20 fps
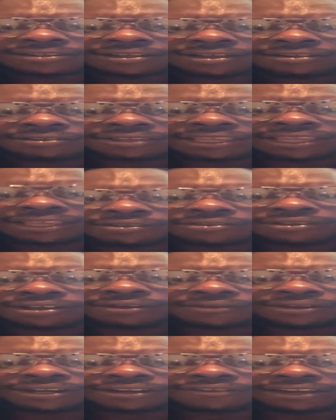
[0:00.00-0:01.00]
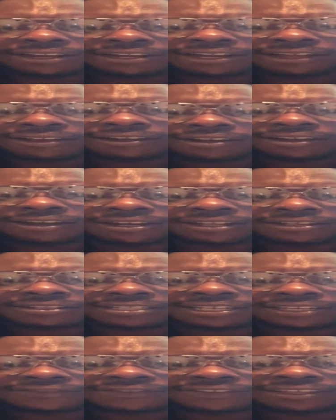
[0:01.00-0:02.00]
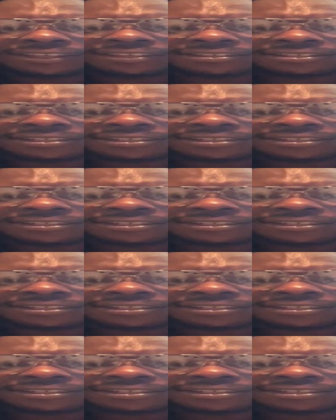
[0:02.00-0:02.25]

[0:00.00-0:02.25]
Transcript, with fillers: Oh yeah, you going in right now. Cardi TV is